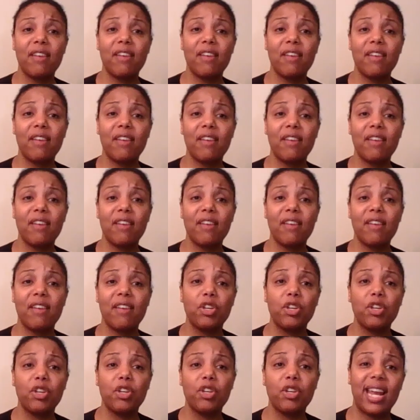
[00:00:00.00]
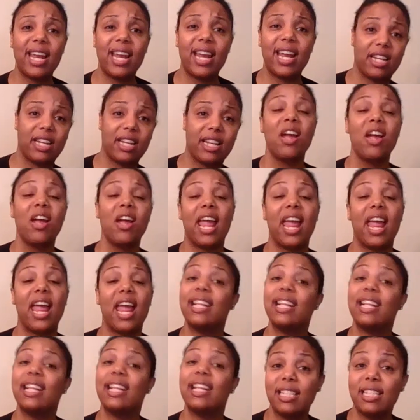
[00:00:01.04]
out there and nothing seems
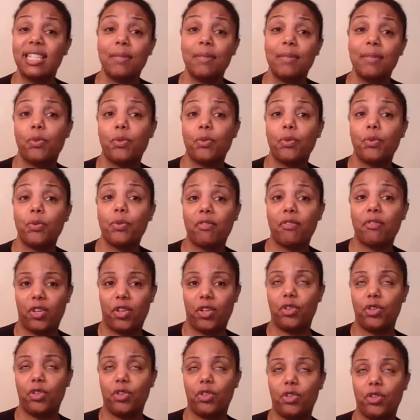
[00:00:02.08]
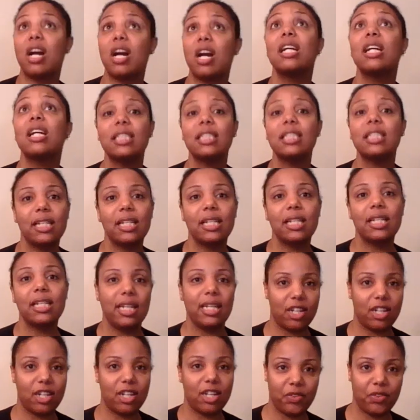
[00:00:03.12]
to work for you. You're constantly
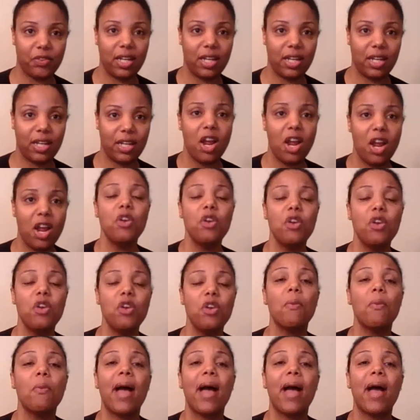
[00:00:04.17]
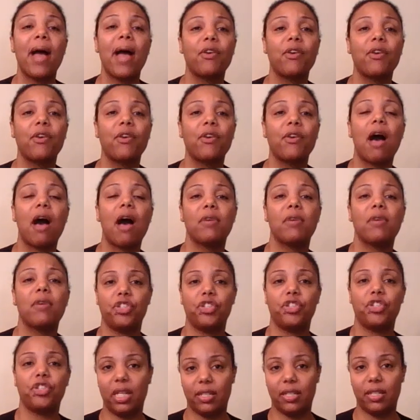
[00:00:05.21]
hungry no matter how much you eat.
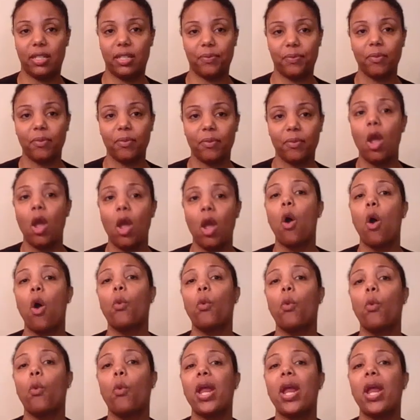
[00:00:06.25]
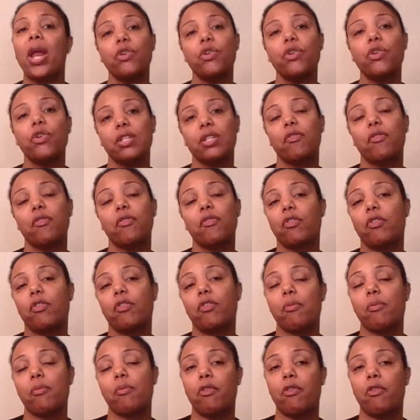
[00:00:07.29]
When you suffer from a food
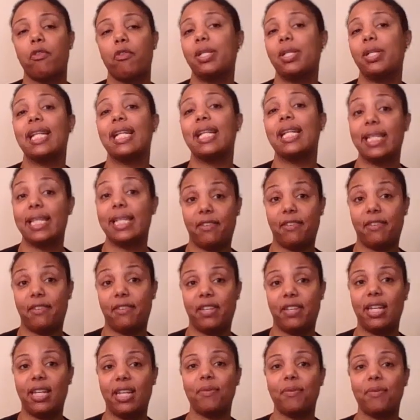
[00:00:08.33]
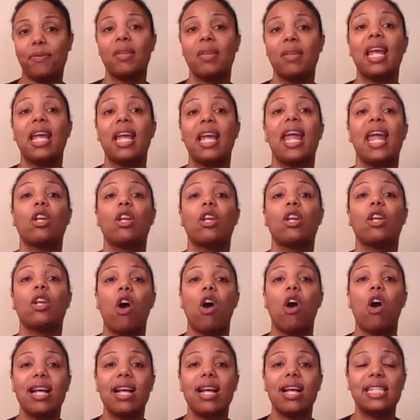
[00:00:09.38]
sensitivity, it causes
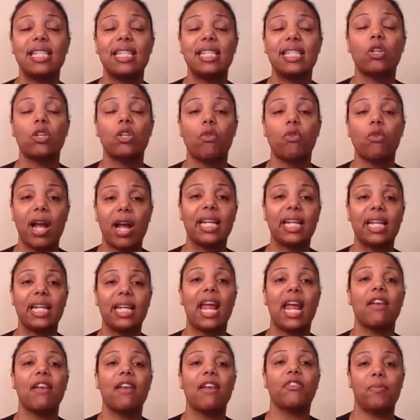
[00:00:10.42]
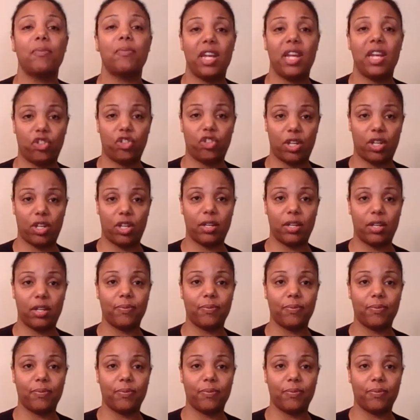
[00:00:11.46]
chronic inflammation,